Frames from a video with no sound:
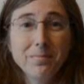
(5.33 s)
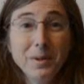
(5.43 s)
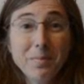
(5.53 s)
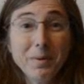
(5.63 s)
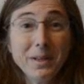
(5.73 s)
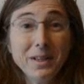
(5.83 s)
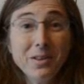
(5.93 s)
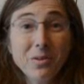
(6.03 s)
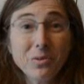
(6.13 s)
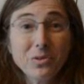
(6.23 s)

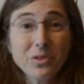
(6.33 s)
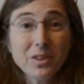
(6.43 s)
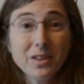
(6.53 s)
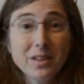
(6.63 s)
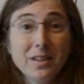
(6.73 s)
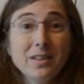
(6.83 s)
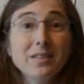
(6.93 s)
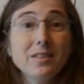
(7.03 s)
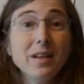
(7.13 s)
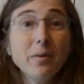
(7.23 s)
Bienvenidos!
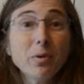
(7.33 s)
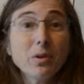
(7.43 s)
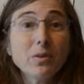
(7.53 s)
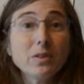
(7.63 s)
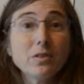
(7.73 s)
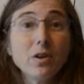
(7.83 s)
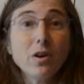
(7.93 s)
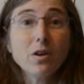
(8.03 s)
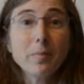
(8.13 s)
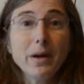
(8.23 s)
Today we're going to
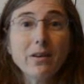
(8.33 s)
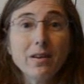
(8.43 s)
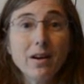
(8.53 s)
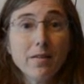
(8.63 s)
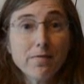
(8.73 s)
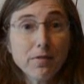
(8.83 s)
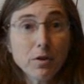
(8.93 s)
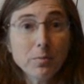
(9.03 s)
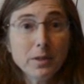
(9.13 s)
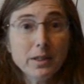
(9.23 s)
talk about
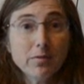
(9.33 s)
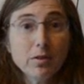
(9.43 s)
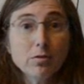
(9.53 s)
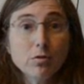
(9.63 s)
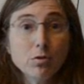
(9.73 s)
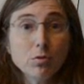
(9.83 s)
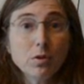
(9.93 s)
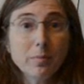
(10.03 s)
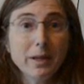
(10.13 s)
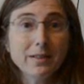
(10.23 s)
affirmative to
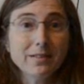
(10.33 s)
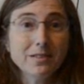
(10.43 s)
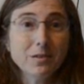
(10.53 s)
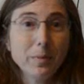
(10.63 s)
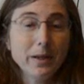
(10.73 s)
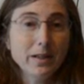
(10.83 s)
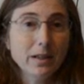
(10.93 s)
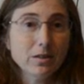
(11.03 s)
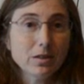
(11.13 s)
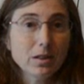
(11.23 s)
commands in
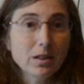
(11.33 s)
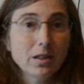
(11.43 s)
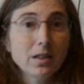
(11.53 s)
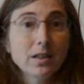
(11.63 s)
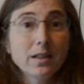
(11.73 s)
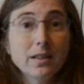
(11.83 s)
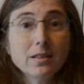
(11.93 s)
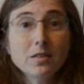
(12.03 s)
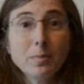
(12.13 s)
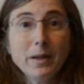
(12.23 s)
Spanish.
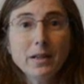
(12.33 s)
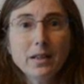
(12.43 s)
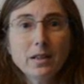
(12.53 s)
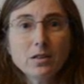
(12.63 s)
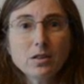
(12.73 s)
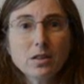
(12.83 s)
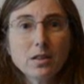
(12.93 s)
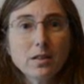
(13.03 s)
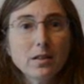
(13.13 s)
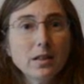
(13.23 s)
In Spanish,
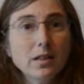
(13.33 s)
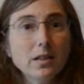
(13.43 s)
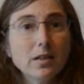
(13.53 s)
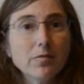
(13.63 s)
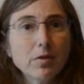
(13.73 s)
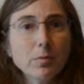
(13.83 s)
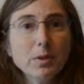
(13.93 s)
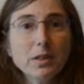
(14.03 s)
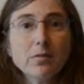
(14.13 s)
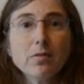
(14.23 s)
the
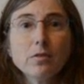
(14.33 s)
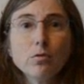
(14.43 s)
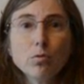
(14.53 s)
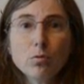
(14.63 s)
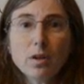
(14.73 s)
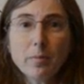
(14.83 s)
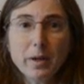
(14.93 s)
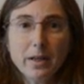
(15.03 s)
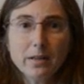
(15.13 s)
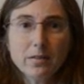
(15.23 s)
affirmative to
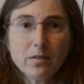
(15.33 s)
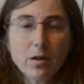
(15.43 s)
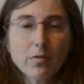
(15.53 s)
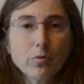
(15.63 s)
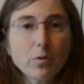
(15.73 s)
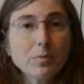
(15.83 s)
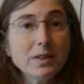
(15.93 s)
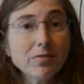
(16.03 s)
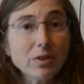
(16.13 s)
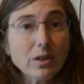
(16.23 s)
commands are formed
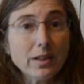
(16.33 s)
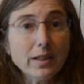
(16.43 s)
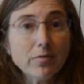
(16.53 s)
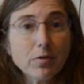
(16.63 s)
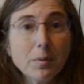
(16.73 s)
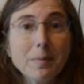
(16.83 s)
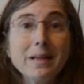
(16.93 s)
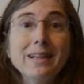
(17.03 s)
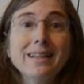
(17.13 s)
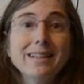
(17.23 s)
differently from
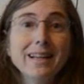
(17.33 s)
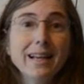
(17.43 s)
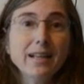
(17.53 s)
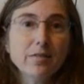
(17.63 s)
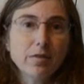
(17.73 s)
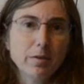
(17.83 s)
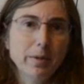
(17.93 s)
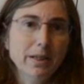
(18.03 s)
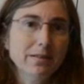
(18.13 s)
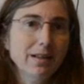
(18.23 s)
negative
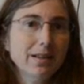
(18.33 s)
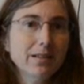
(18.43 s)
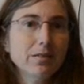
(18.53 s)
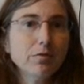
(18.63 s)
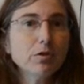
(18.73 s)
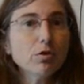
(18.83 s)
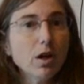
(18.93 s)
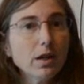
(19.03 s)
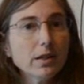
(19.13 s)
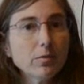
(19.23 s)
commands. That is, if you're
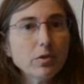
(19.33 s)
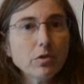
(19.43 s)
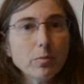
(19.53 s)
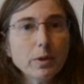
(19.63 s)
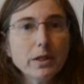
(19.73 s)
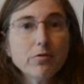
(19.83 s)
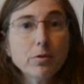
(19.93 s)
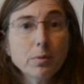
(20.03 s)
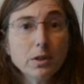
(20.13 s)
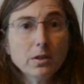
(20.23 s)
talking with somebody
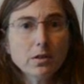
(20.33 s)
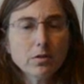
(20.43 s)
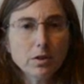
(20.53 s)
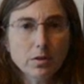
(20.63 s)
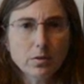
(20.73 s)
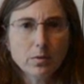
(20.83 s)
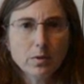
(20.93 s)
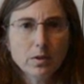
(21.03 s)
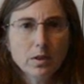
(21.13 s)
familiar to you